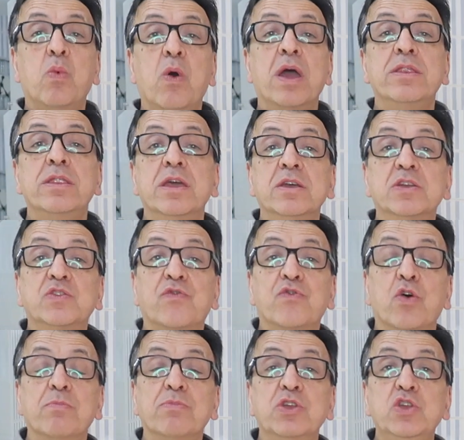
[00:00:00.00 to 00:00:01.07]
one is
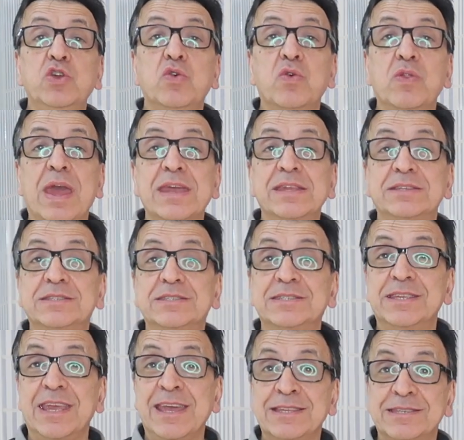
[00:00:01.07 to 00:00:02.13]
from the United
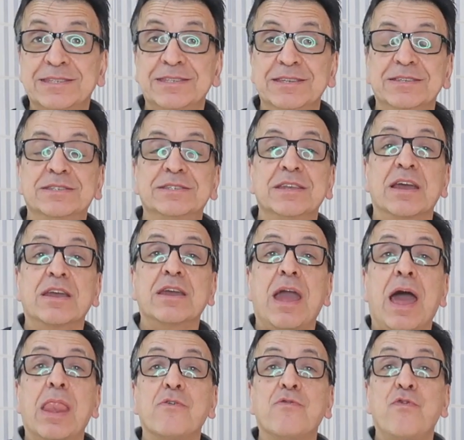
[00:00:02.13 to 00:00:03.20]
States. It's a
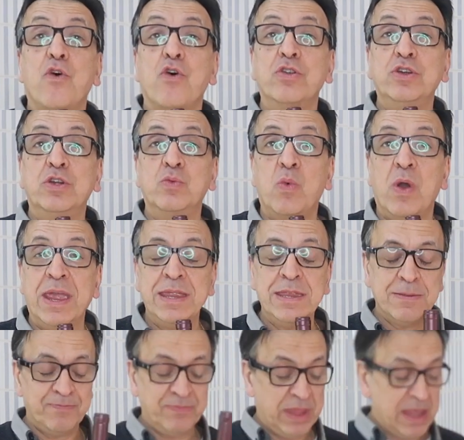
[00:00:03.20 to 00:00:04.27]
Californian wine.